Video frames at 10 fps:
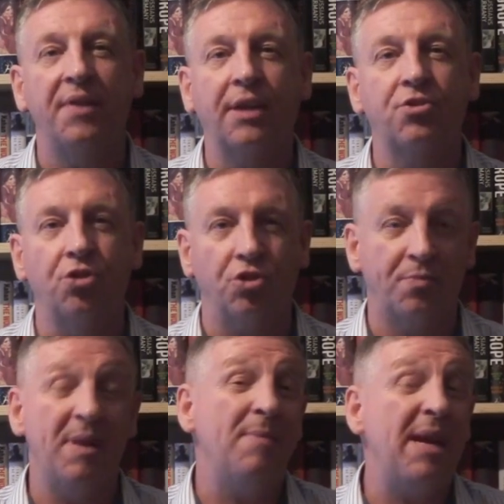for that,
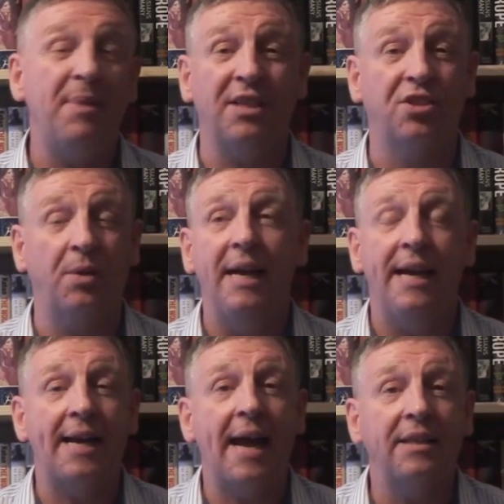trust me. Maybe it's to
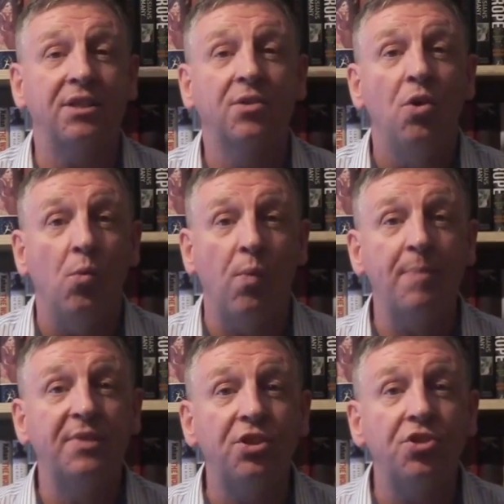enhance
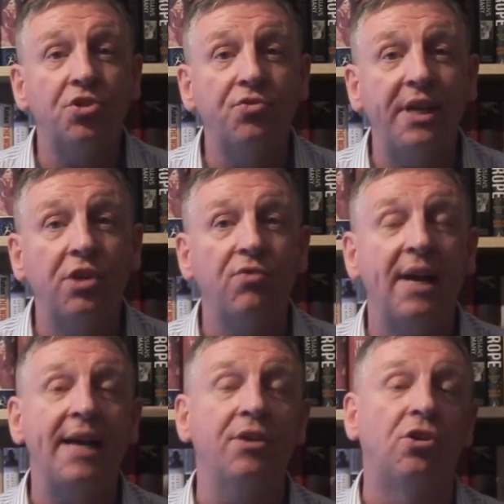Webster's street
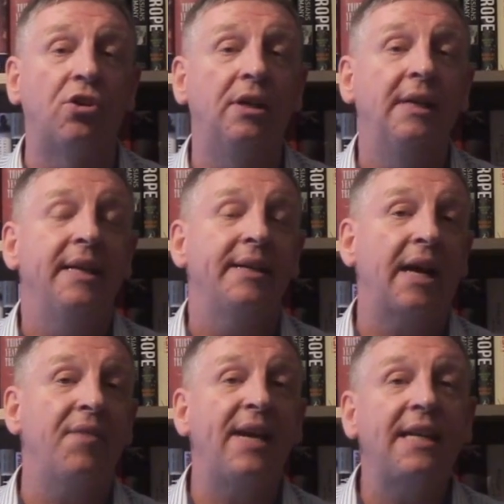cred or
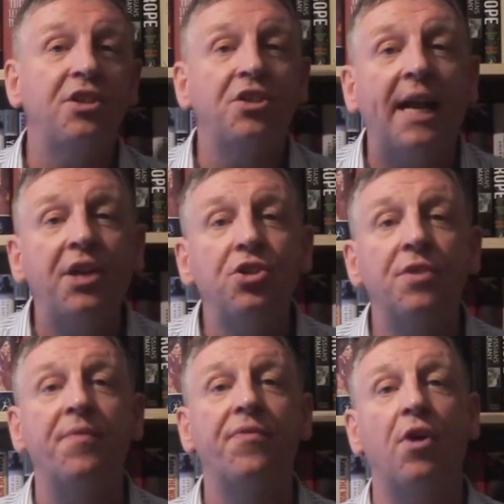divert
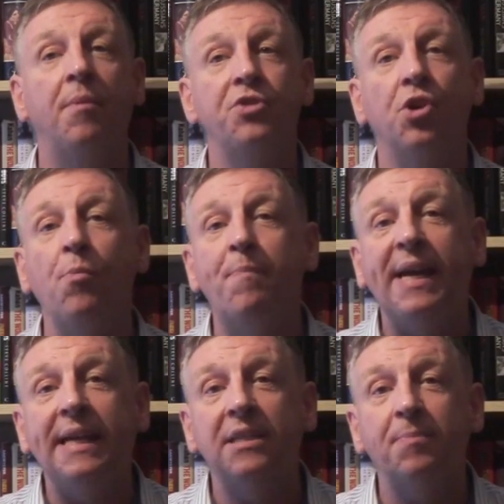attention from Joe
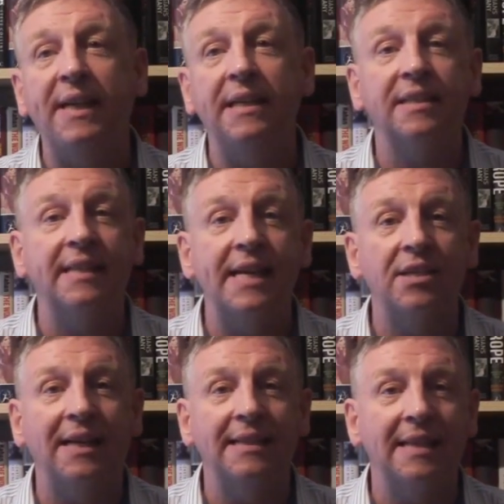Pearce being a
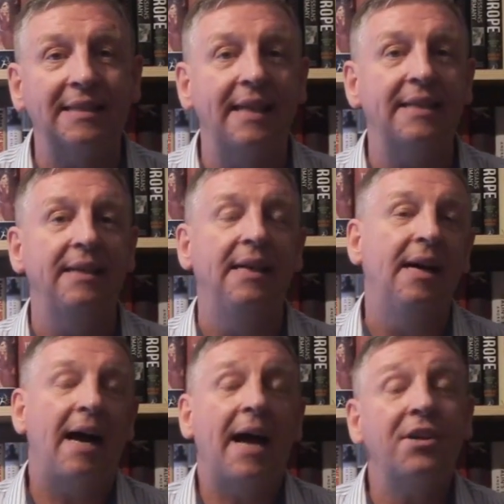Searchlight asset.
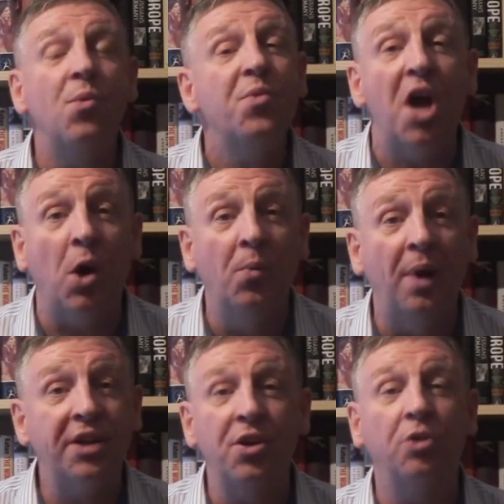I don't know.
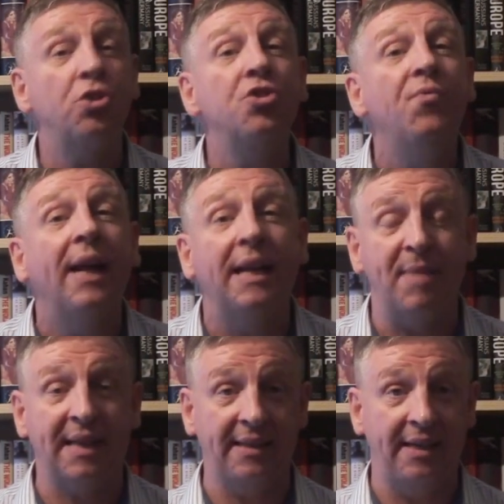It doesn't really
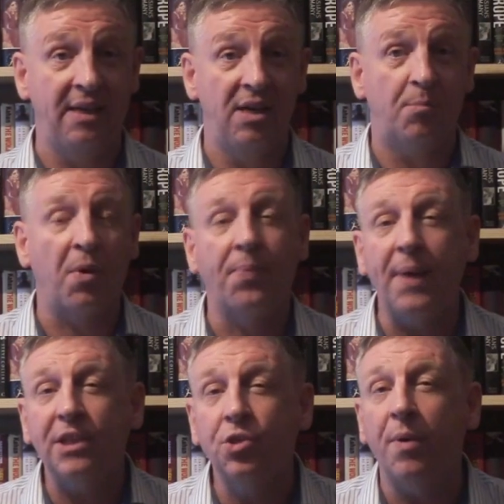matter. But
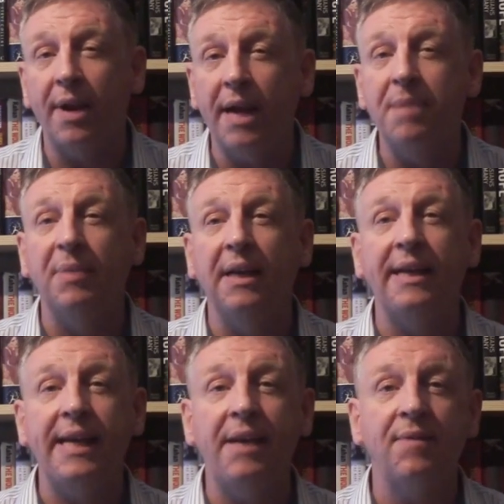that's what I
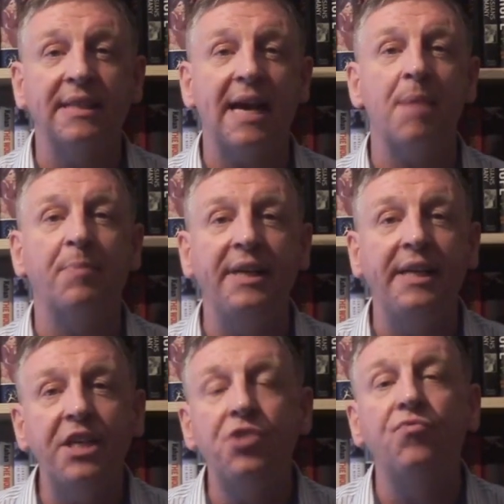believe has
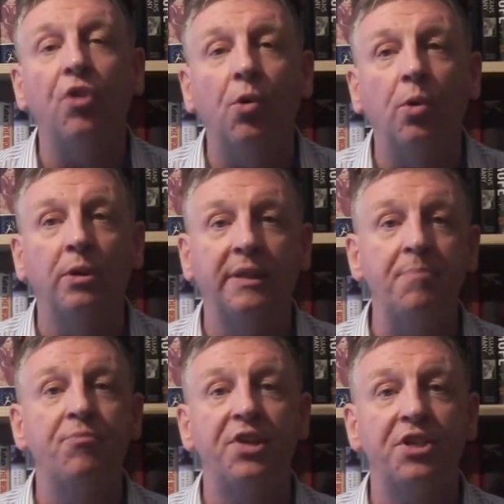happened. He's rolled
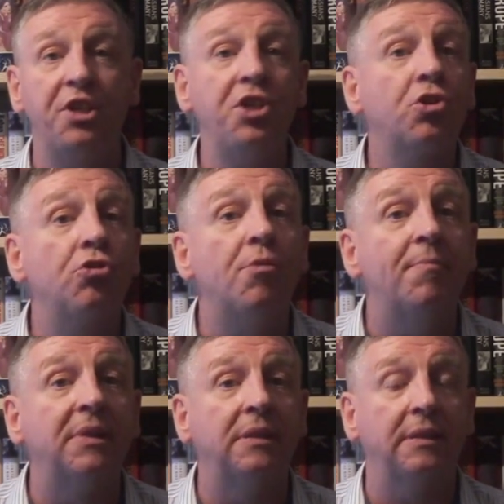in prison. He's
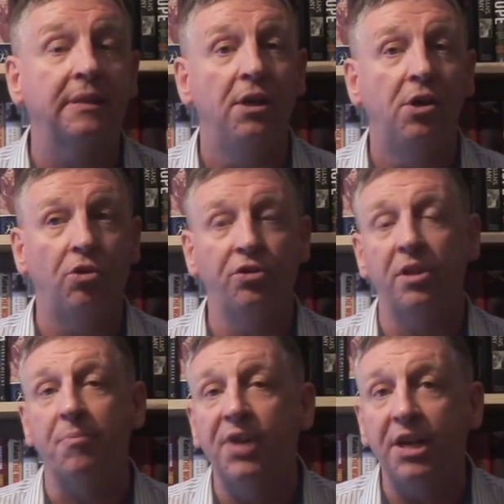crumbled under
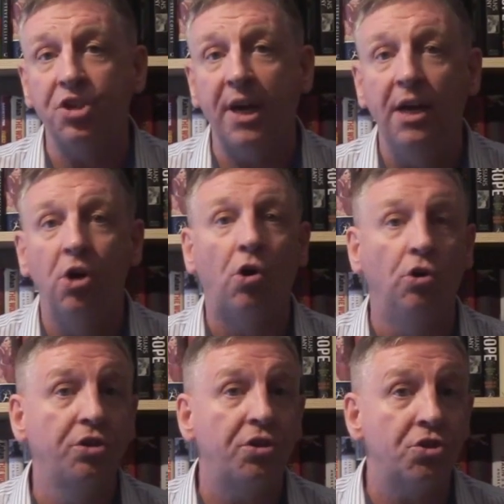the pressure,
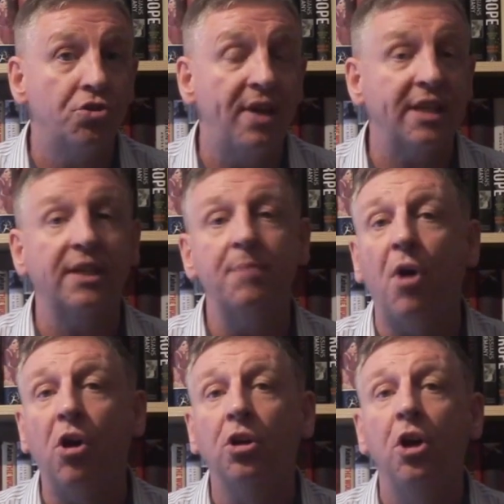under the stress, like
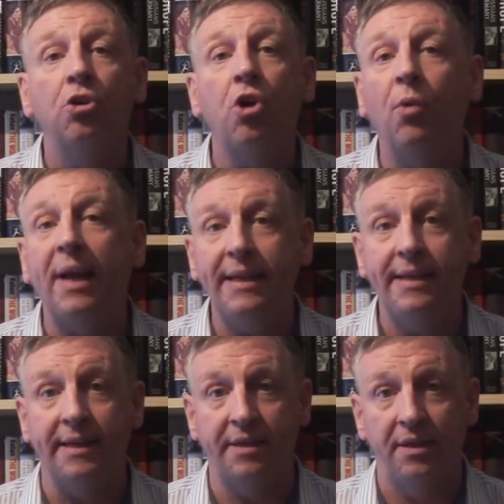Mark Collett
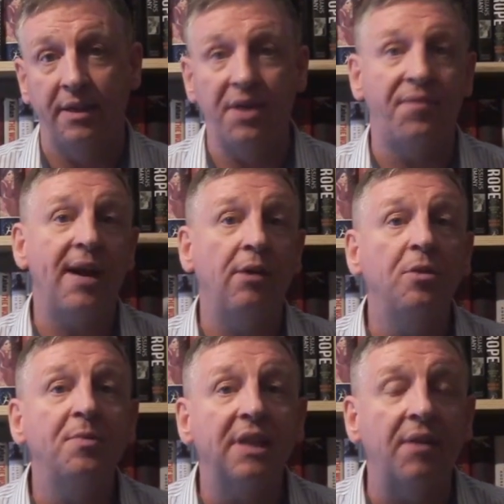did. He found
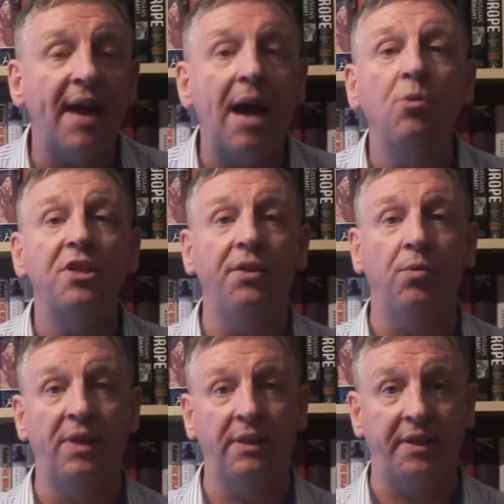himself out in
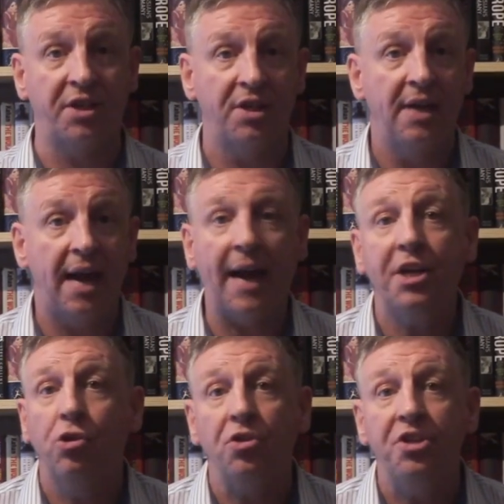the wilderness and
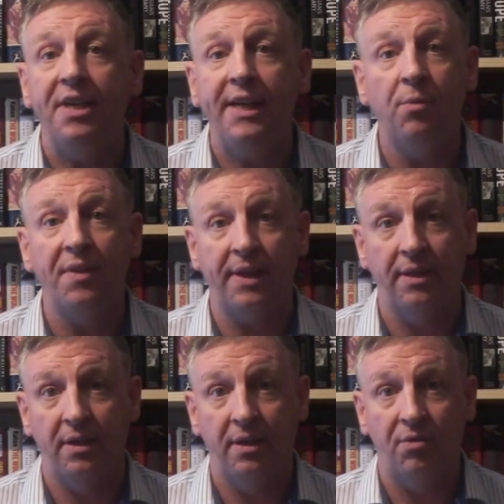he couldn't deal with
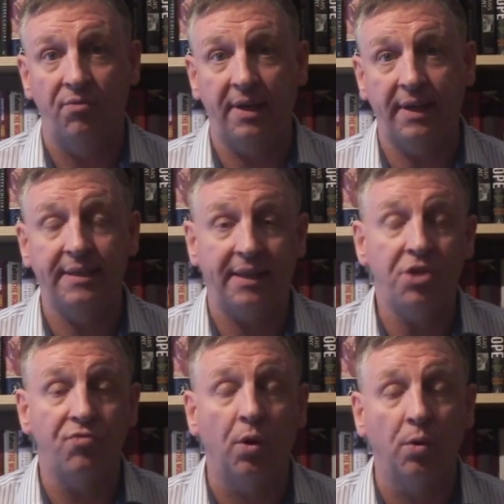it. Right, and
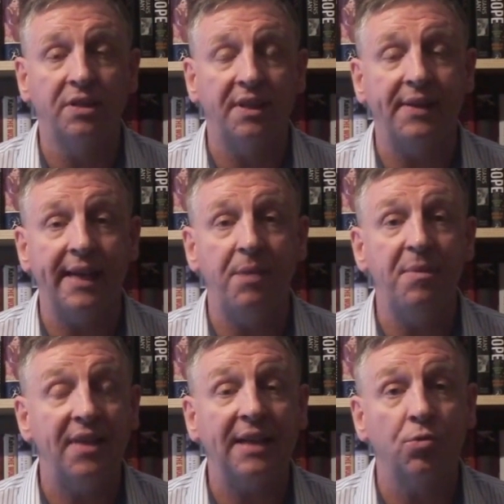he's rolled to the
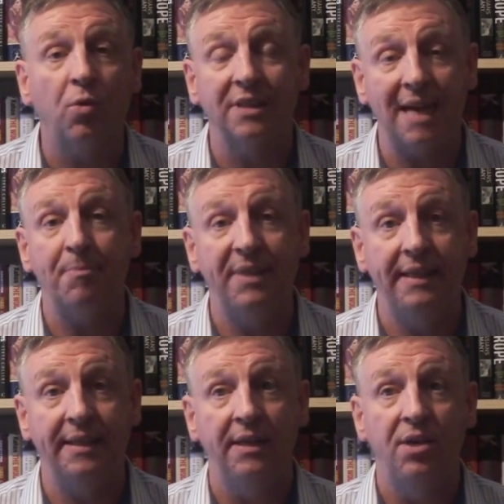enemy. That's what
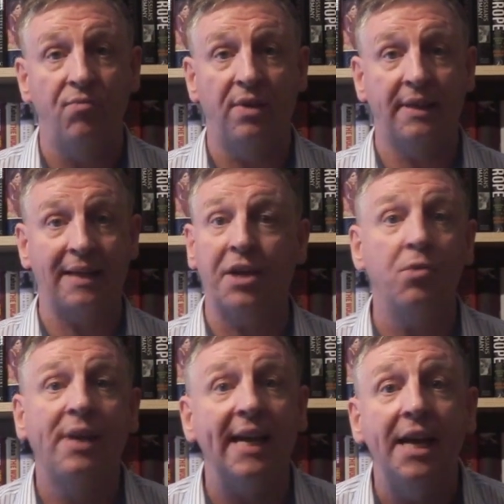happened. Right, I
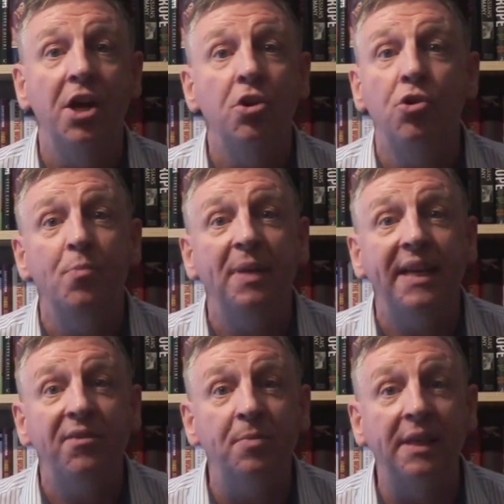don't care who
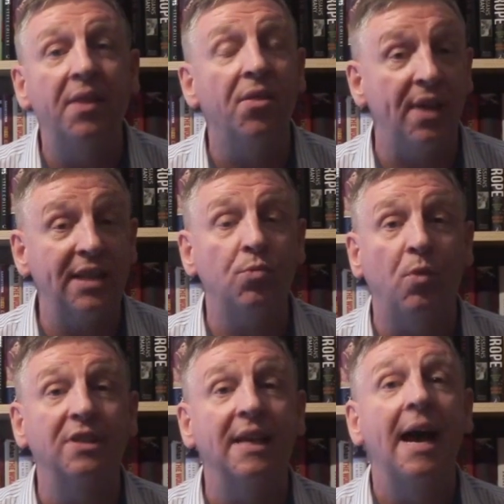believes me. That's
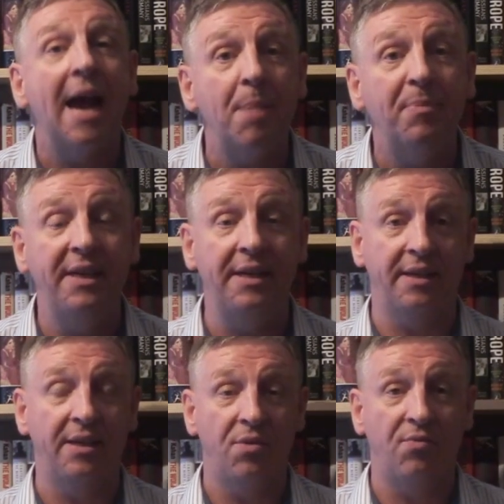what
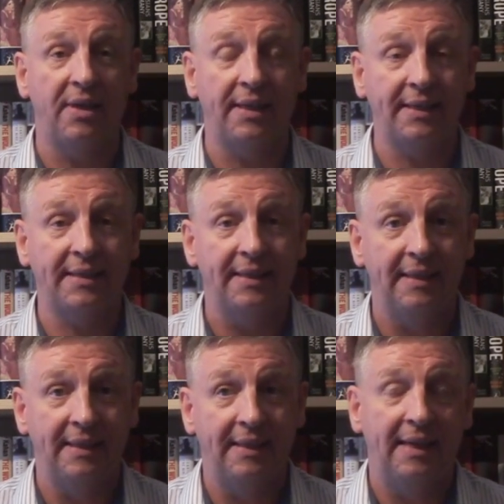happened. Right,
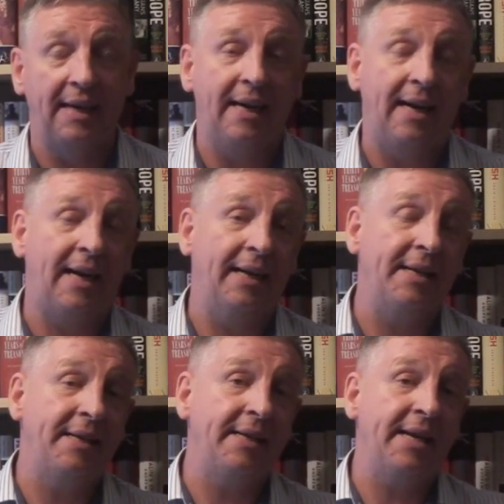
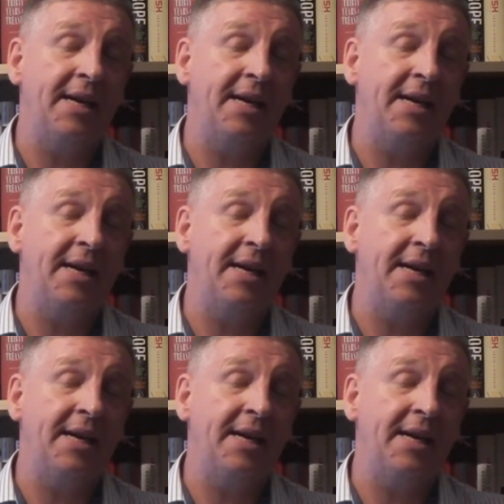and